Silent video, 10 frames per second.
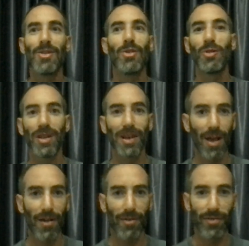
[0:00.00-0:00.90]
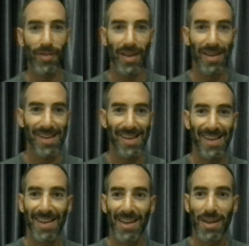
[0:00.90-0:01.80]
not good enough,
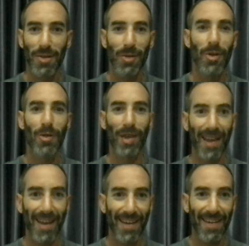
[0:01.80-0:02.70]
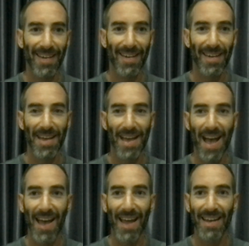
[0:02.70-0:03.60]
you're not okay.
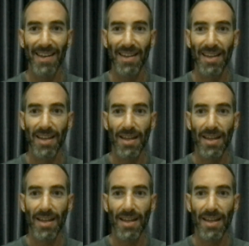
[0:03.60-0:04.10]
And